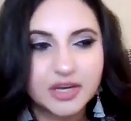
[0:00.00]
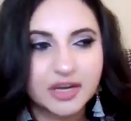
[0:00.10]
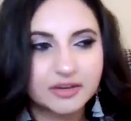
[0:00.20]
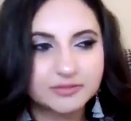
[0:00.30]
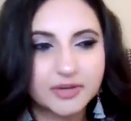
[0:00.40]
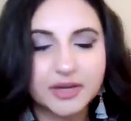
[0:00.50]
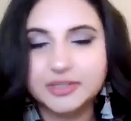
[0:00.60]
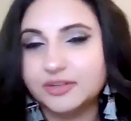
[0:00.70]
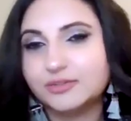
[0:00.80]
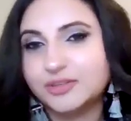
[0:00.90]

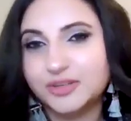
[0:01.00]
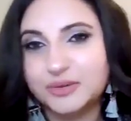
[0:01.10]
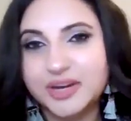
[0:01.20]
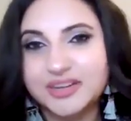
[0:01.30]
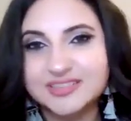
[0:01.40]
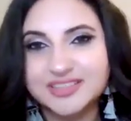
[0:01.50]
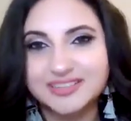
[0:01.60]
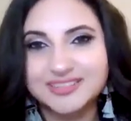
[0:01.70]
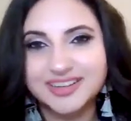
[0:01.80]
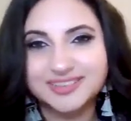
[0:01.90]
the U.S.
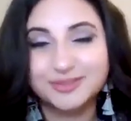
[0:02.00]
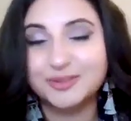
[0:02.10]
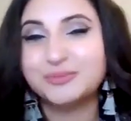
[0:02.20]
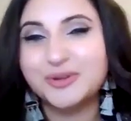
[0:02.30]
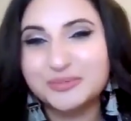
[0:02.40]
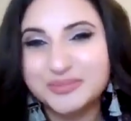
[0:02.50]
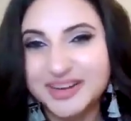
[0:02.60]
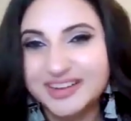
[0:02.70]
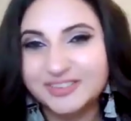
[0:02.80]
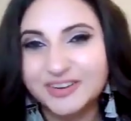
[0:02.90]
and the global ummah at